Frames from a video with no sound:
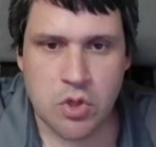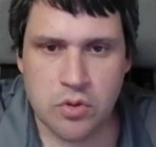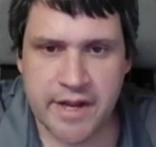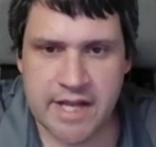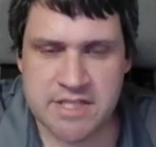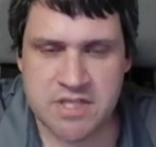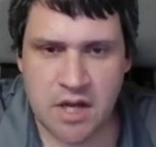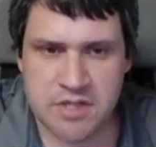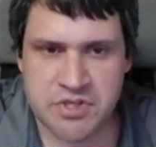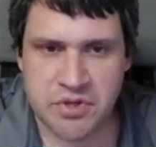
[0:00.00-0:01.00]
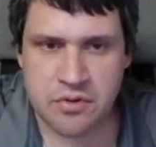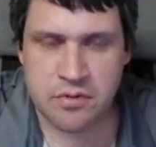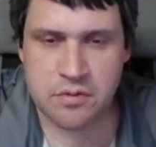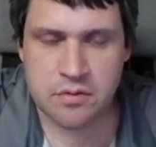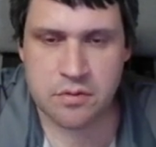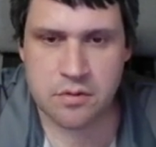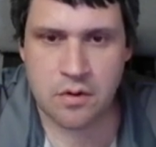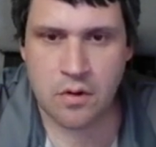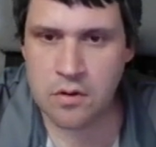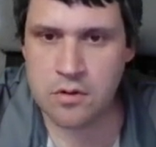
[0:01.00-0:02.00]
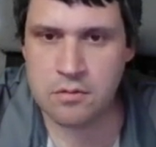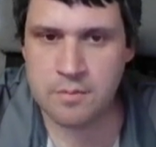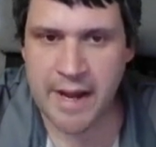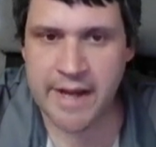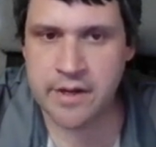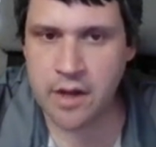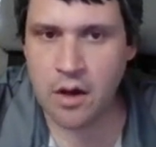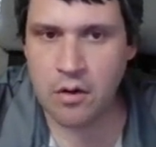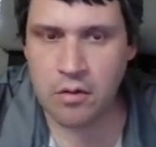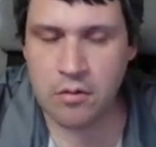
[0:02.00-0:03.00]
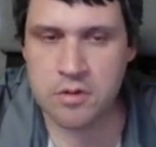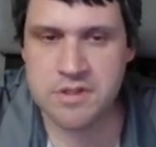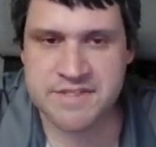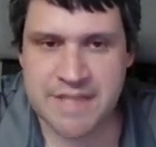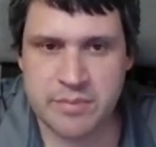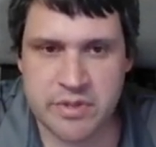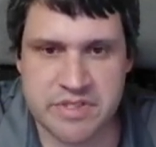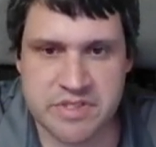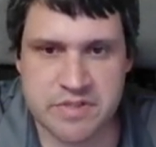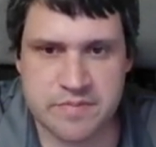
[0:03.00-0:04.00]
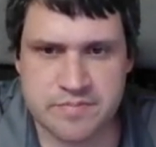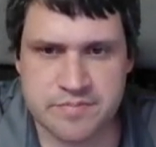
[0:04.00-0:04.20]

Who can I talk to, or who might know where this temple is?